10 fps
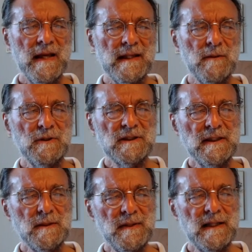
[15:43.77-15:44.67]
Yet we seem
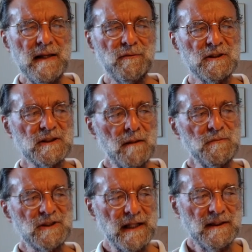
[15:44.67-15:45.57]
to be left with some
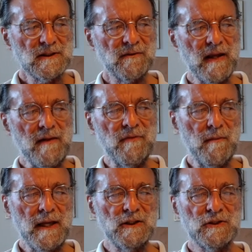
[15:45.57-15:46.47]
sense of
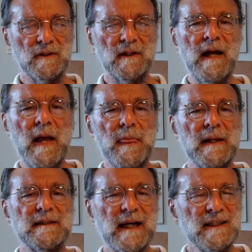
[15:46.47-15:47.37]
information
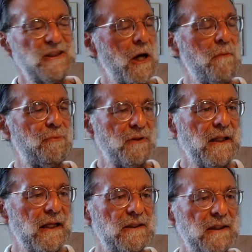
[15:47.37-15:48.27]
that does
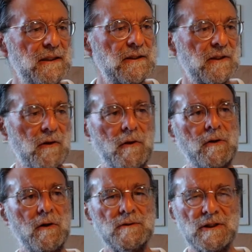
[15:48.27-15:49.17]
pre-exist
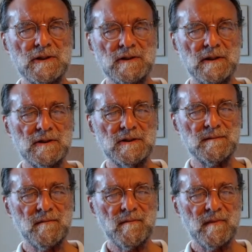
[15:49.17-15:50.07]
consciousness.
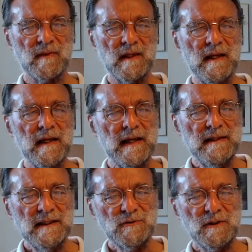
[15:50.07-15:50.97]
In
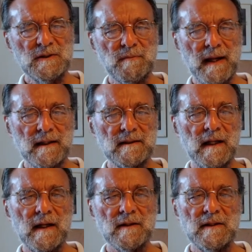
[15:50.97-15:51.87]
this respect,
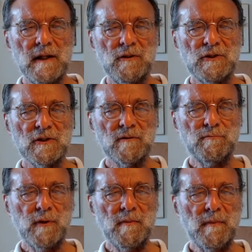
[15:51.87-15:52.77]
the notion of
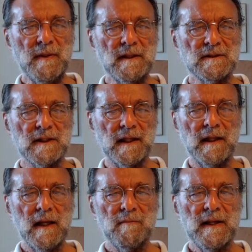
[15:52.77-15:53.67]
probability
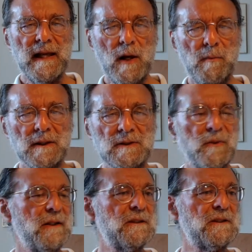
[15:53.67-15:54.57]
may help us to
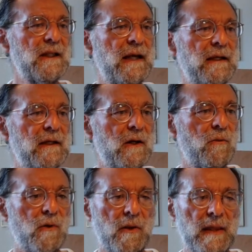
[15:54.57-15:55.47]
understand
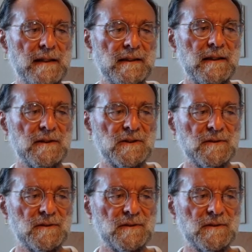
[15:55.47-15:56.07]
what that is.